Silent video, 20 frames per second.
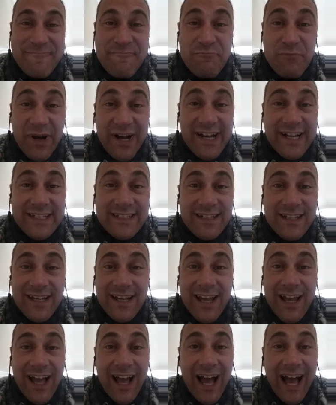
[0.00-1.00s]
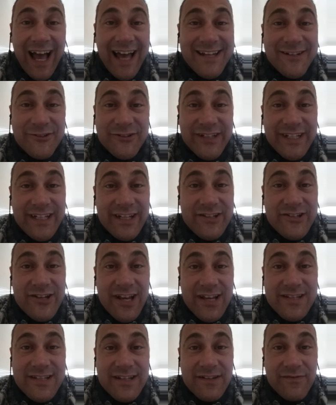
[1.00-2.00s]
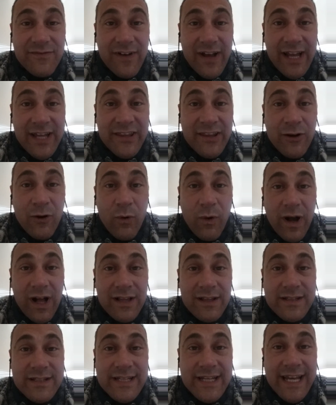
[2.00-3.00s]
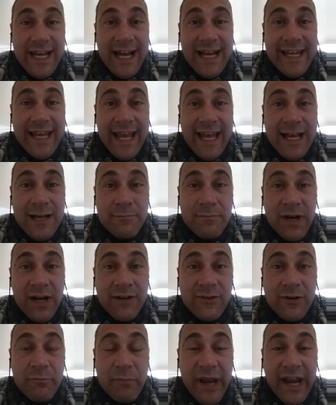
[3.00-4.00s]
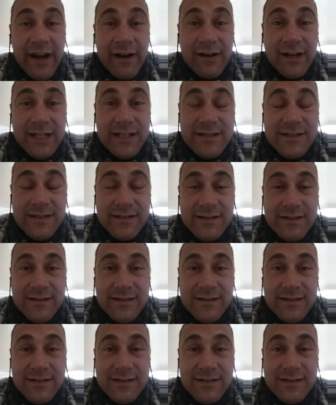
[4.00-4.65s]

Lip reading: But I don't need to justify the quality I am of a parent.